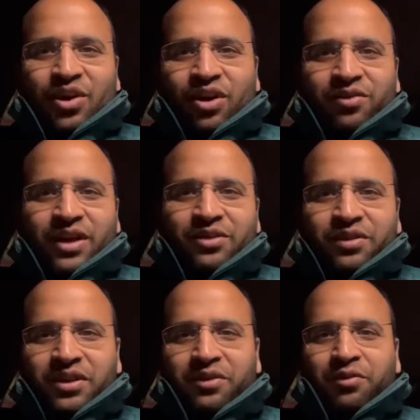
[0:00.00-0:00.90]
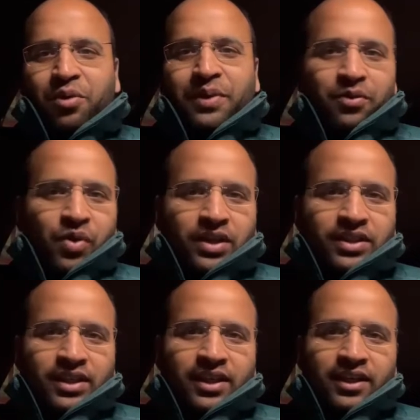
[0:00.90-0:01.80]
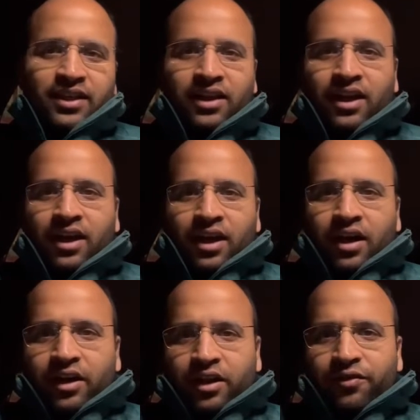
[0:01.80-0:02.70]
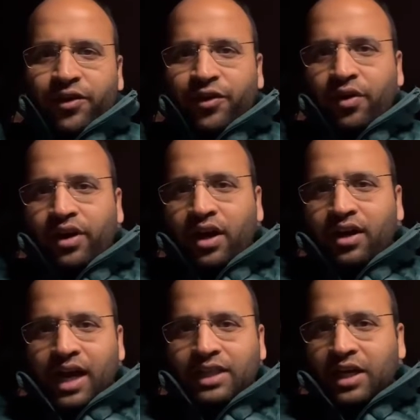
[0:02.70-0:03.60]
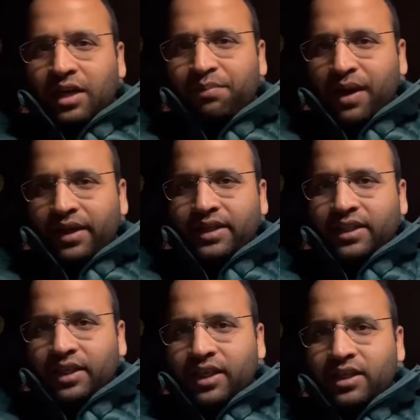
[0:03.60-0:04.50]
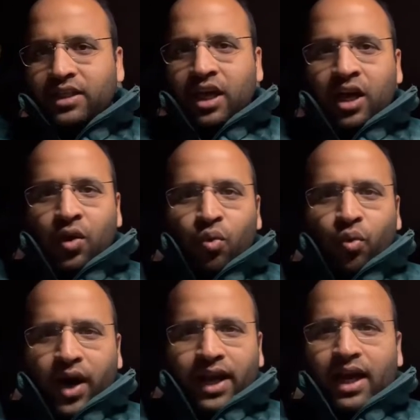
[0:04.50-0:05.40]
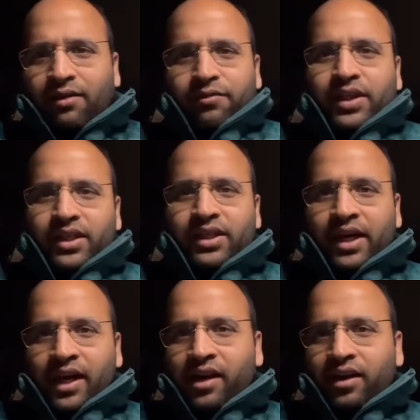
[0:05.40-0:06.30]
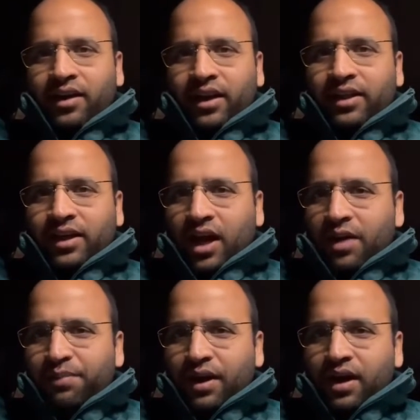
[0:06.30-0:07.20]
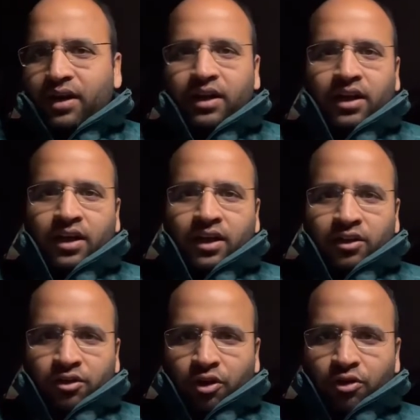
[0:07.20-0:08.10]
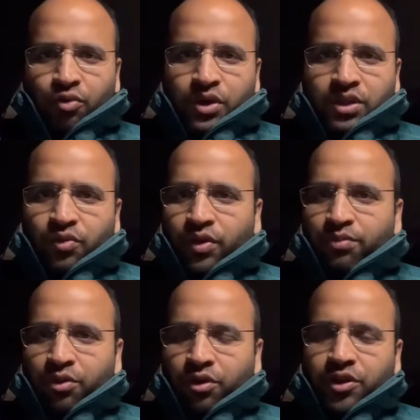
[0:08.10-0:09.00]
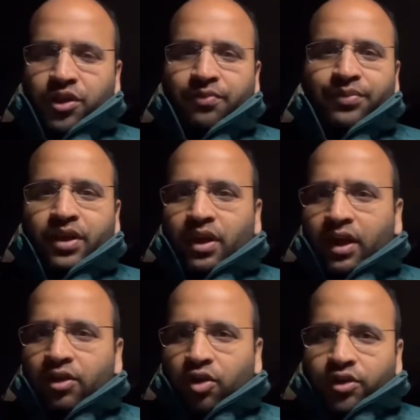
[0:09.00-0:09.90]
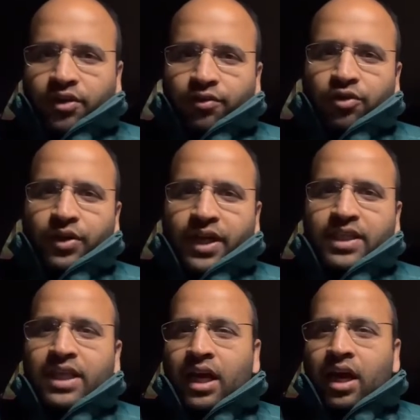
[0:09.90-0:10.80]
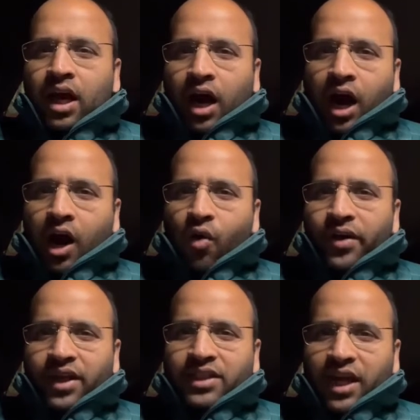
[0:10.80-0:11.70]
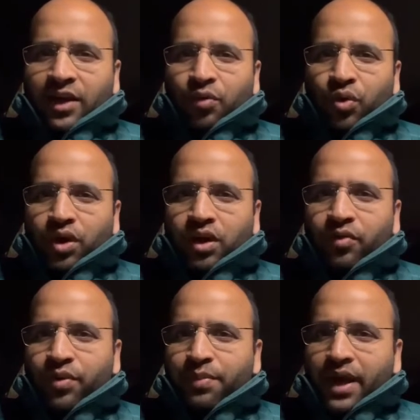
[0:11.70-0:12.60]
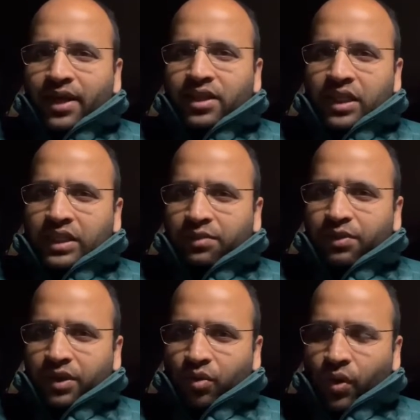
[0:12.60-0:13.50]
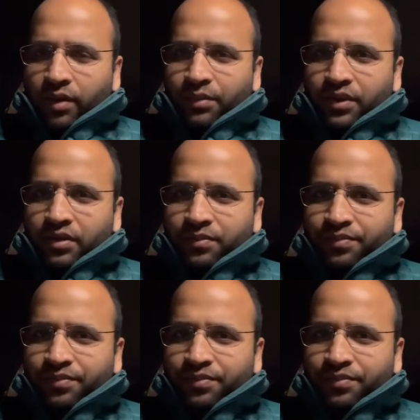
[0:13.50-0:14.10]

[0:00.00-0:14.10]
Gaurav Rajwanshi from Advanced Agility. Another video in our Agile parking series. While I am waiting here in the car park, thought to answer one more question. And the question for today is, how in Agile world we manage customer requirement?